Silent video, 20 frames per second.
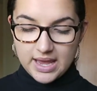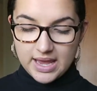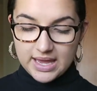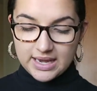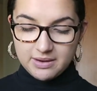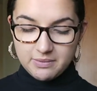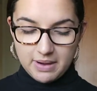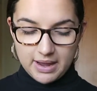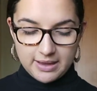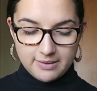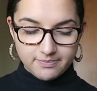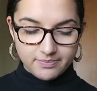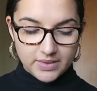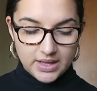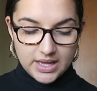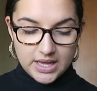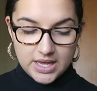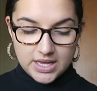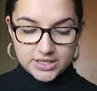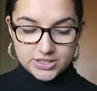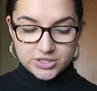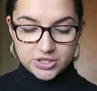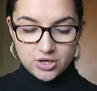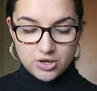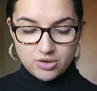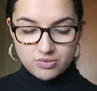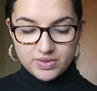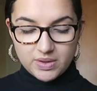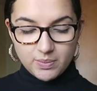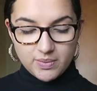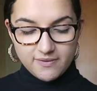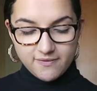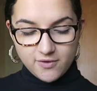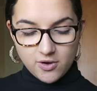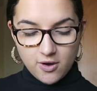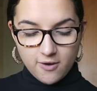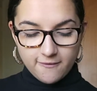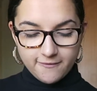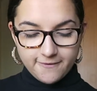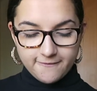Anyway, so then we've
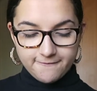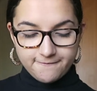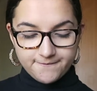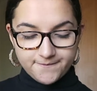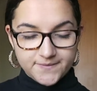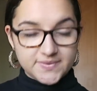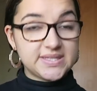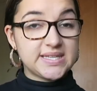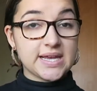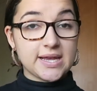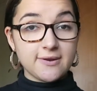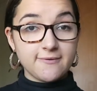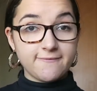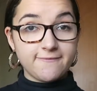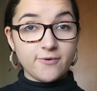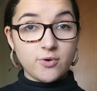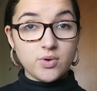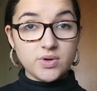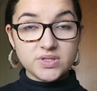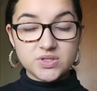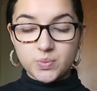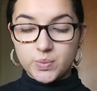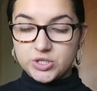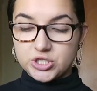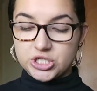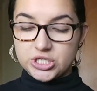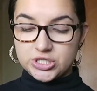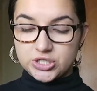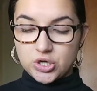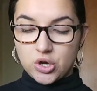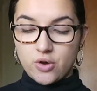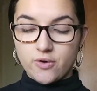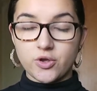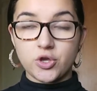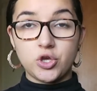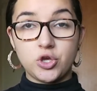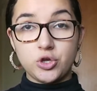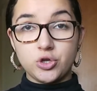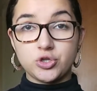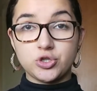got the second force, which is
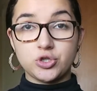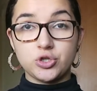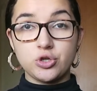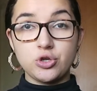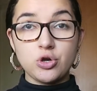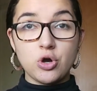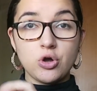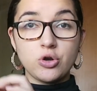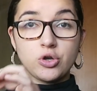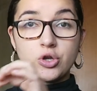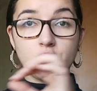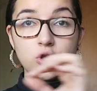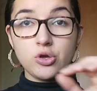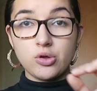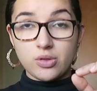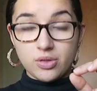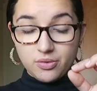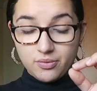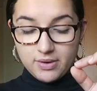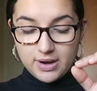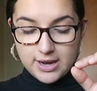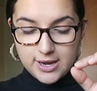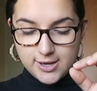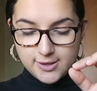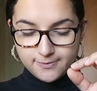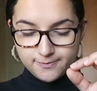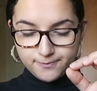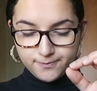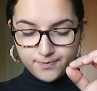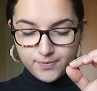Q2 on Q3,